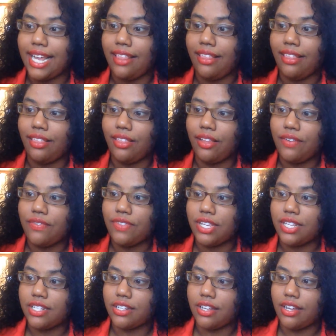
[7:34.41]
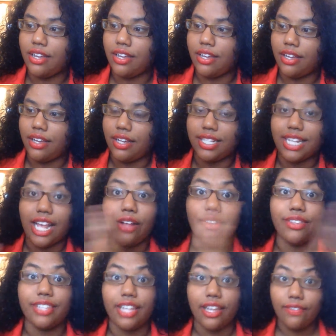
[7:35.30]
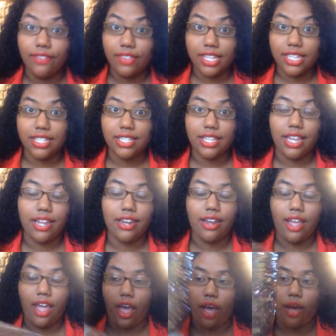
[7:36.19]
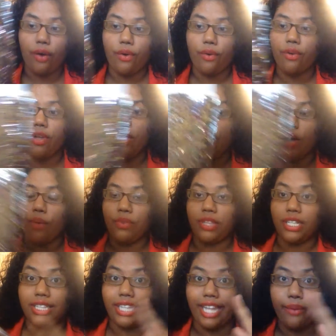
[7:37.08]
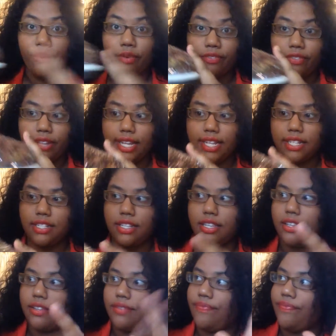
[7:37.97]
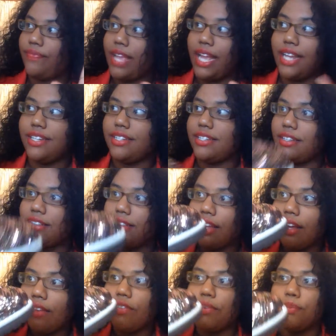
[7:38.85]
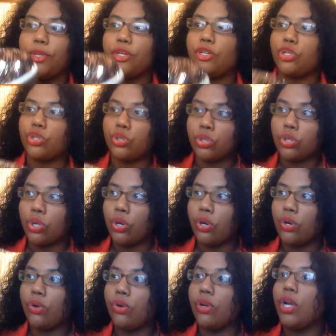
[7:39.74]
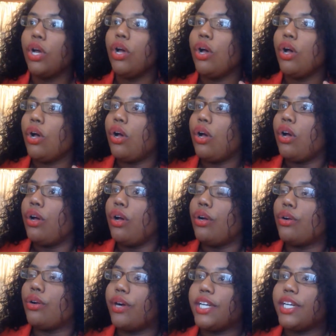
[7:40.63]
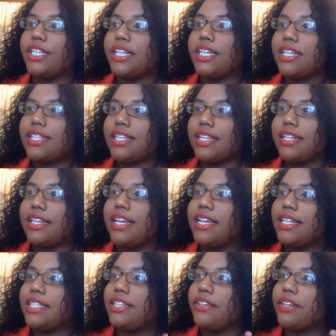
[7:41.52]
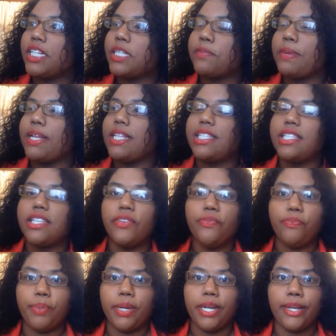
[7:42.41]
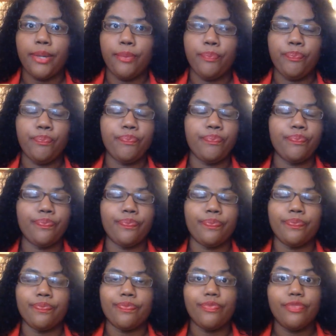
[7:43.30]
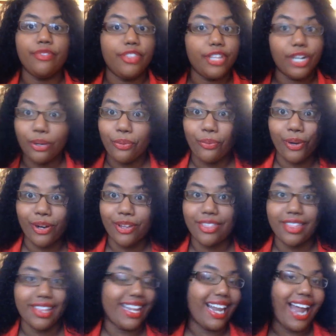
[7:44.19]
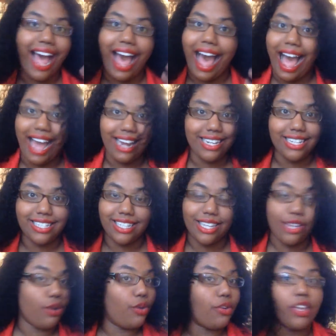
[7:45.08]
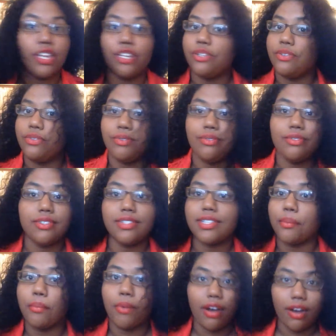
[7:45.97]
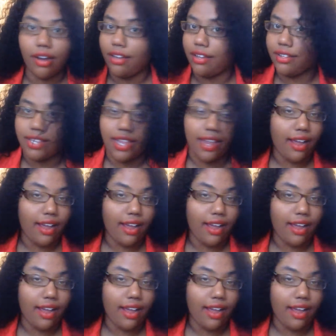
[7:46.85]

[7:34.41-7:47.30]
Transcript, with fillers: I love these Uggs. I'll definitely stand out when the light reflects it. I just love them. They're so gorgeous. And yes, they're expensive, but they're worth it. Honestly, go get you some Uggs.